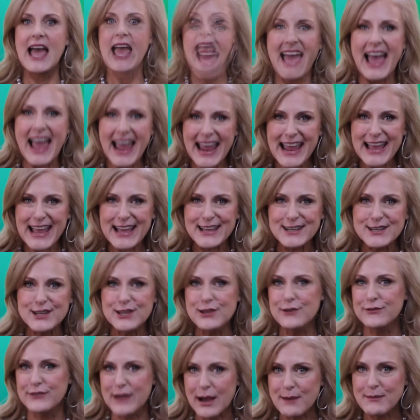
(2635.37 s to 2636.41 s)
And you've
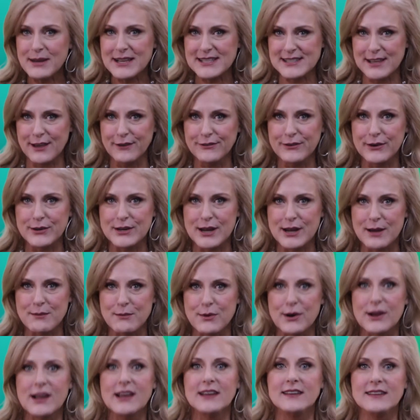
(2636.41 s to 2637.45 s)
got my cell phone number.
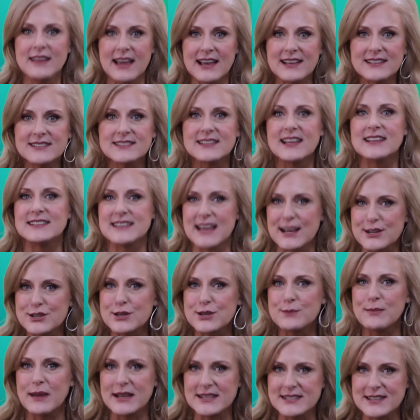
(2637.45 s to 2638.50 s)
Yes, that's actually
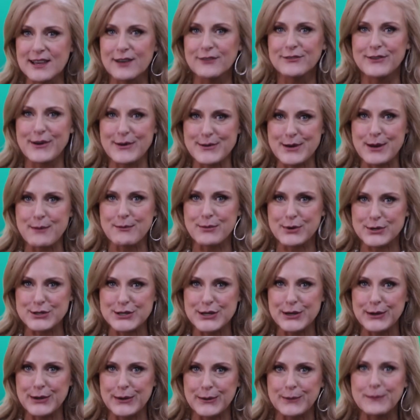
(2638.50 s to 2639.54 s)
my cell phone number
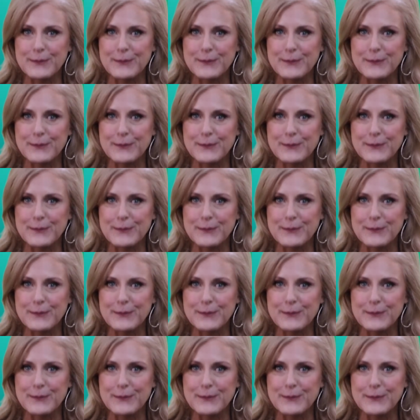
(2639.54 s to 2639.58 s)
too.